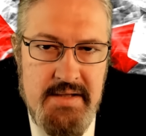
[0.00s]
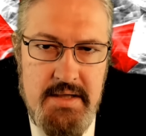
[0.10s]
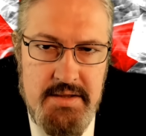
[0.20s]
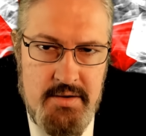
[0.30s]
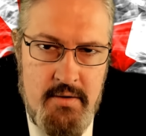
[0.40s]
he
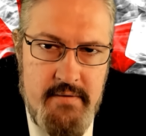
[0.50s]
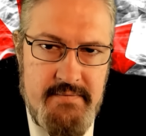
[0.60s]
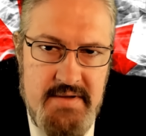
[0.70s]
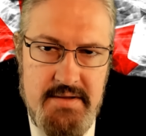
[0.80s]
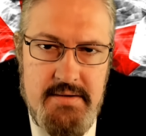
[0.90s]

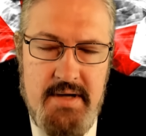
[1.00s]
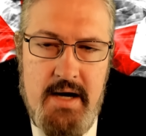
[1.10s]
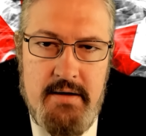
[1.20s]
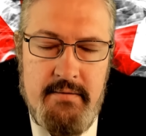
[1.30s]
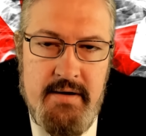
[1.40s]
served his
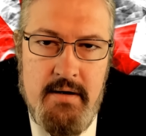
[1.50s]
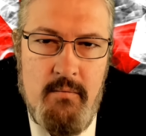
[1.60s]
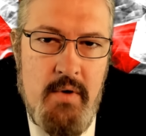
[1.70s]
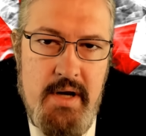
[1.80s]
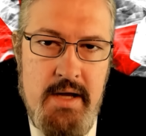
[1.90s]
entire career?
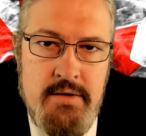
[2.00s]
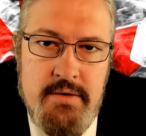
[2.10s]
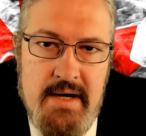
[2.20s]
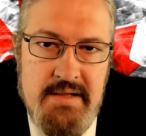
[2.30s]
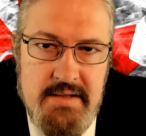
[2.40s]
What
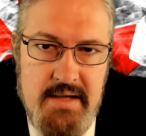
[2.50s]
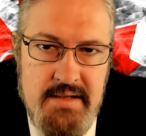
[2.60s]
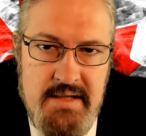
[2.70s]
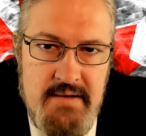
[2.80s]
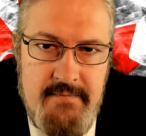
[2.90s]
interests
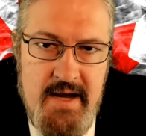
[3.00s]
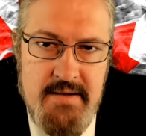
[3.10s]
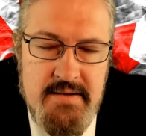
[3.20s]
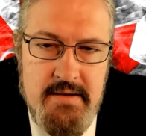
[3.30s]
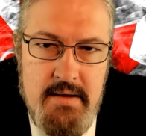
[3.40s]
has he
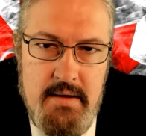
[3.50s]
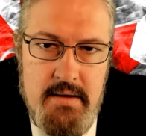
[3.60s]
advanced?